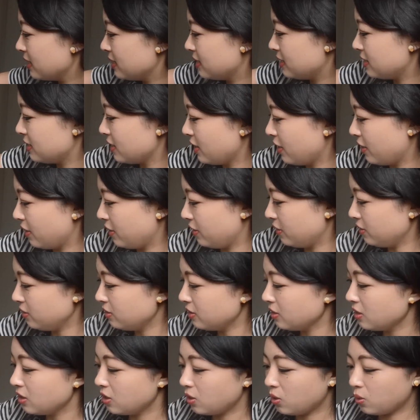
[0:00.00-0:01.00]

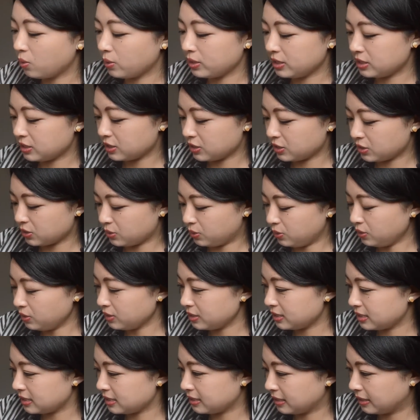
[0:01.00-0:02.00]
So, oyster
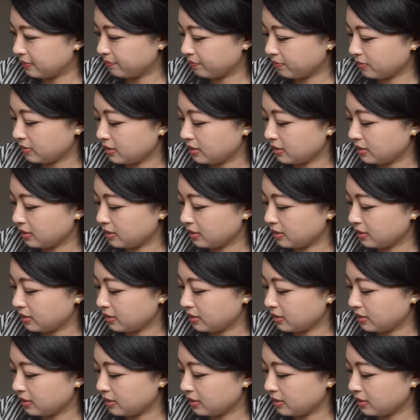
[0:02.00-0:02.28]
sauce.